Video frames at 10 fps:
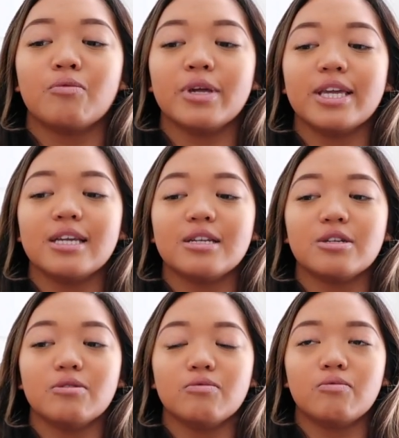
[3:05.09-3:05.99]

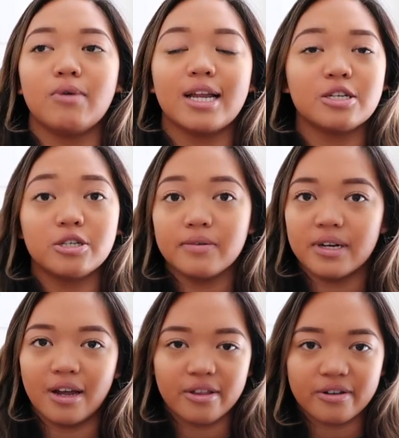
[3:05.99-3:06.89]
we went to
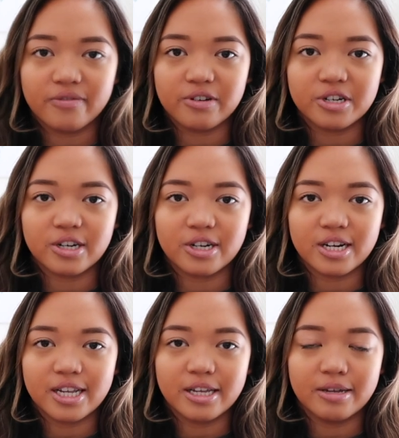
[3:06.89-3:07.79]
another
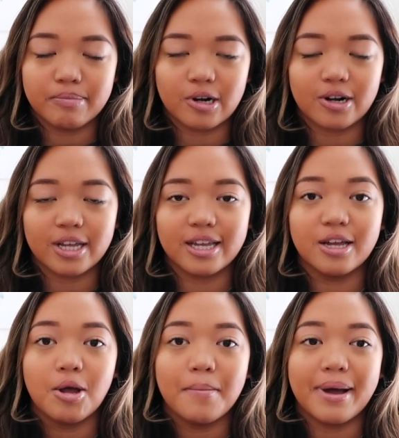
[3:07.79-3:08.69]
fraternity
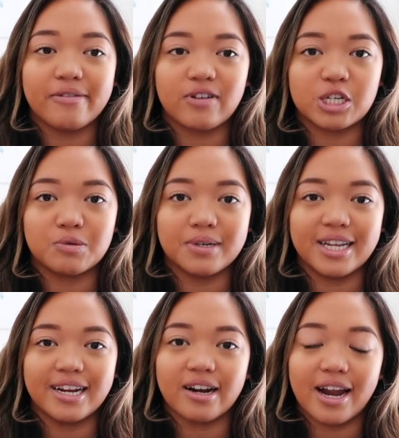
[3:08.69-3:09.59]
party my freshman
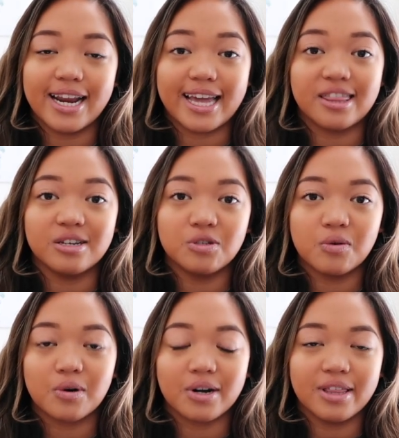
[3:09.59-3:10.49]
year and at the
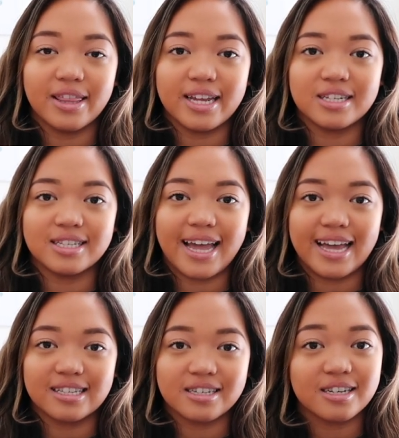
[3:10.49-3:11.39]
door they just
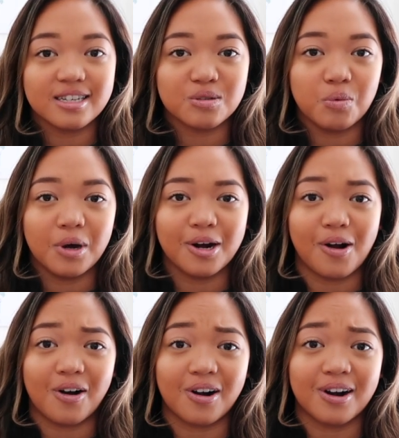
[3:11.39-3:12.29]
asked us what
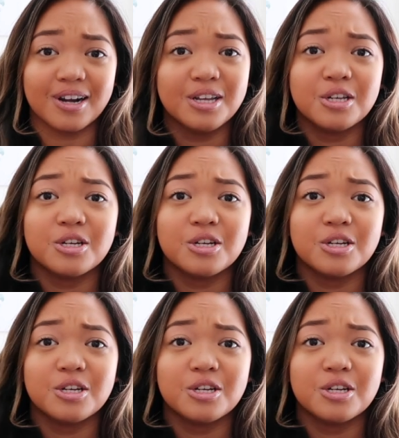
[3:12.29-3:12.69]
our